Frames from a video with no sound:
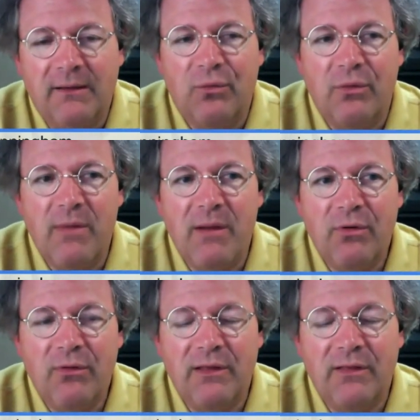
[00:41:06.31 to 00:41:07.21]

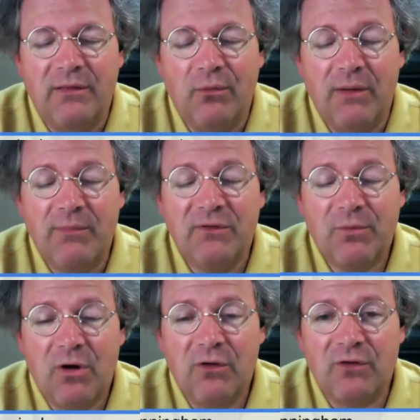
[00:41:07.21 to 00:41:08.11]
Remember that the weapons
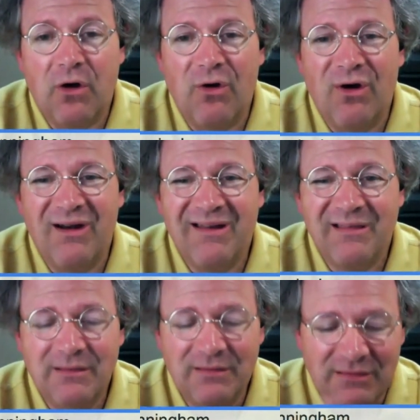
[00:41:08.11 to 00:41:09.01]
parts are
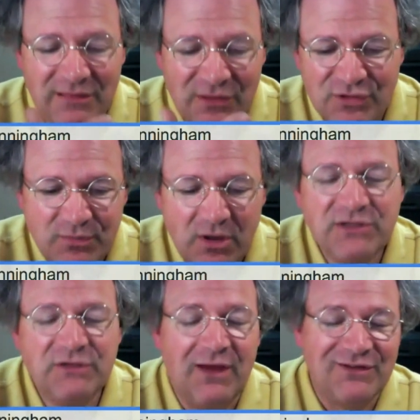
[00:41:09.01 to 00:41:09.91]
the
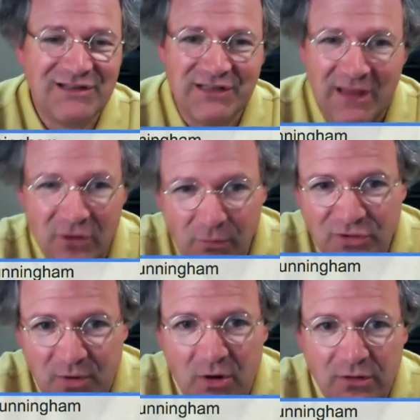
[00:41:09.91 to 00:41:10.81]
response phase. That's the
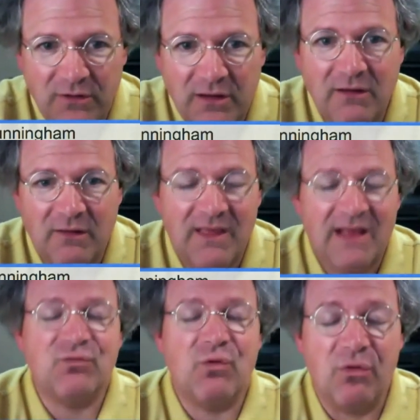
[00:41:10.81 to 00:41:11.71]
innermost part of the onion.
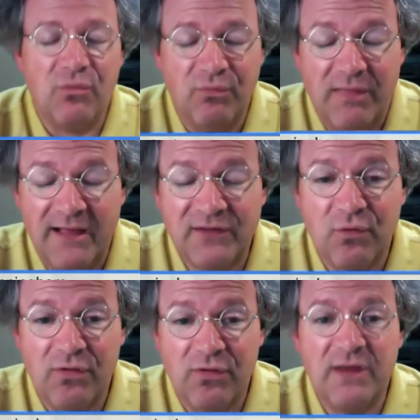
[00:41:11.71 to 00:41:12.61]
That's
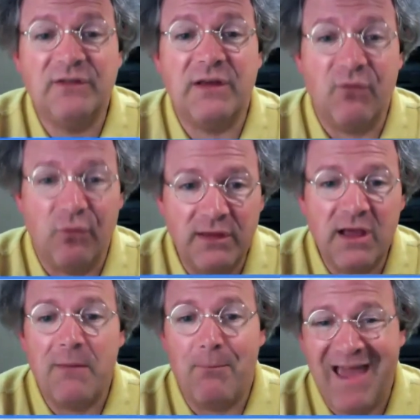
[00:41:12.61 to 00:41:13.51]
where things have really
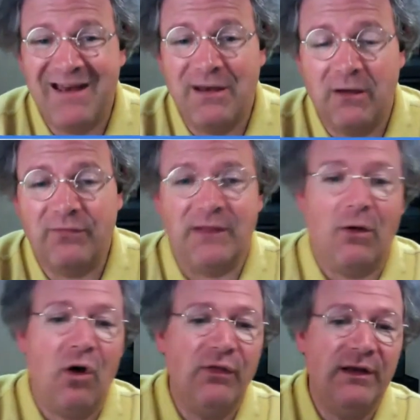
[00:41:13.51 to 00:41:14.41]
gotten bad enough that
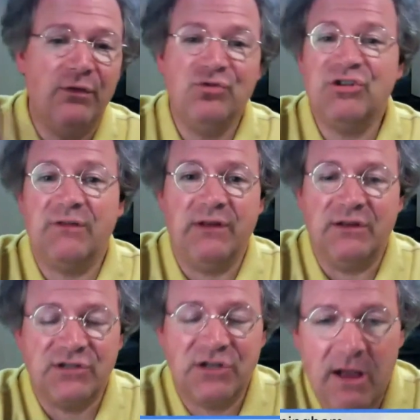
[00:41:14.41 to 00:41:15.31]
all that other stuff
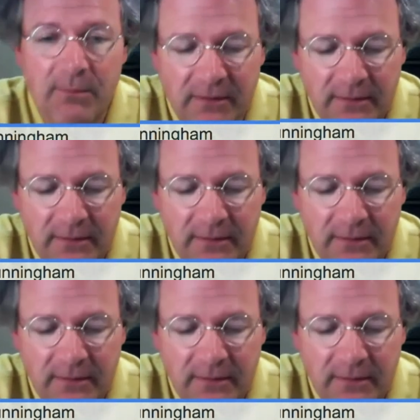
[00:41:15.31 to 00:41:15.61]
didn't stop it.